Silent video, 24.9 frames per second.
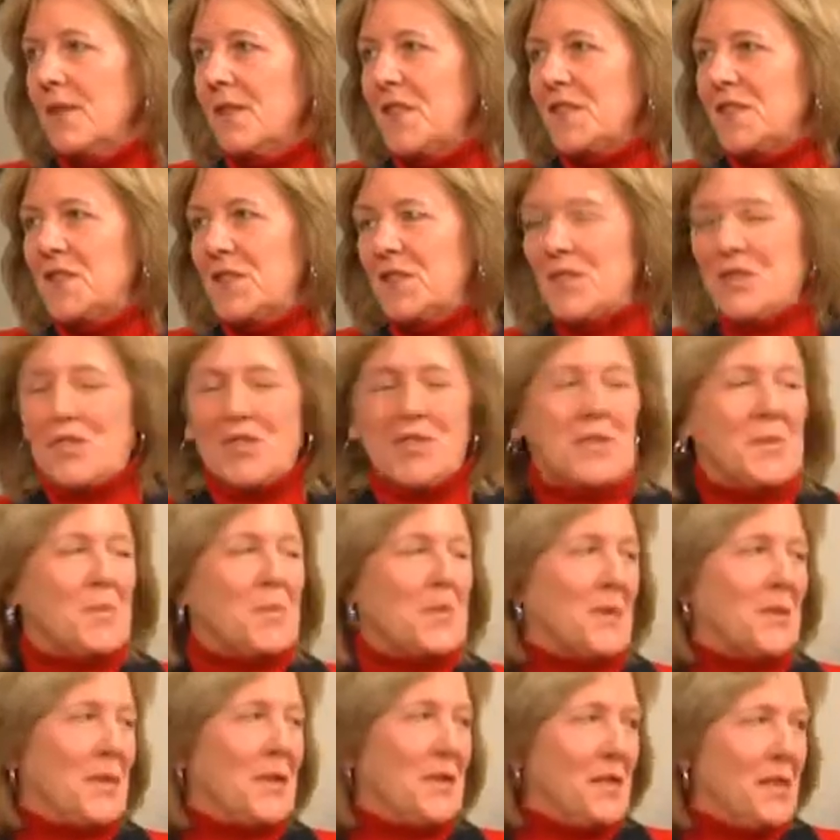the differences
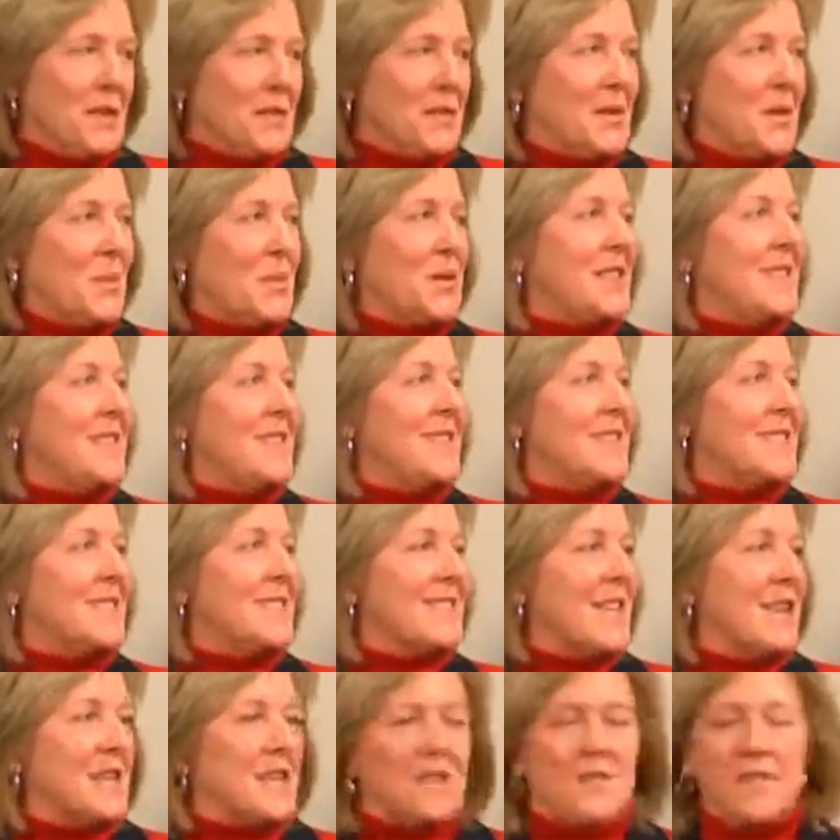between living
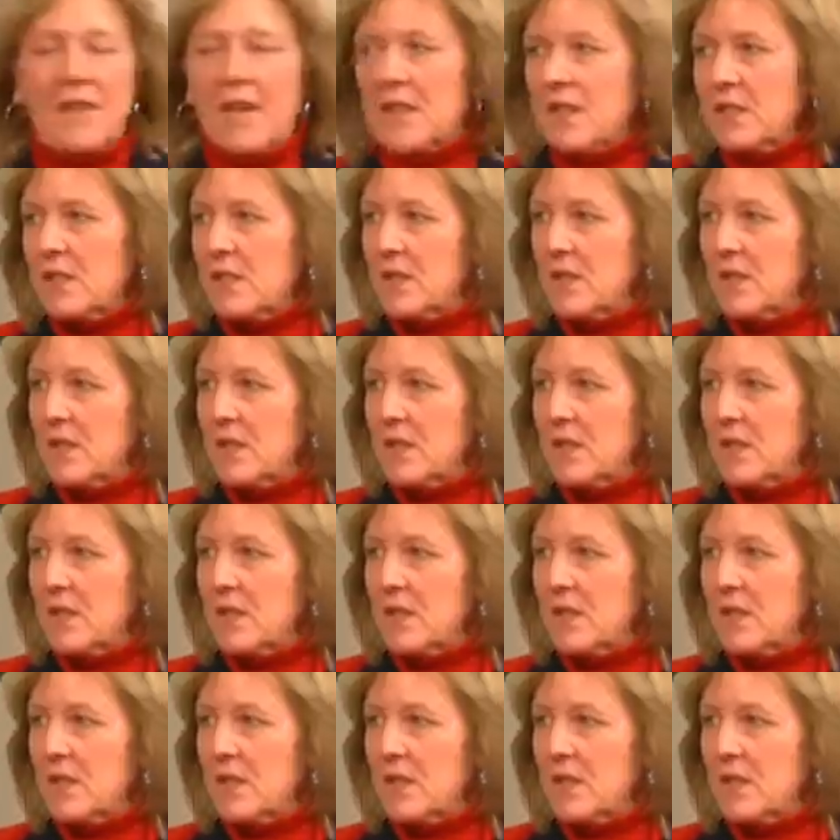wills and advance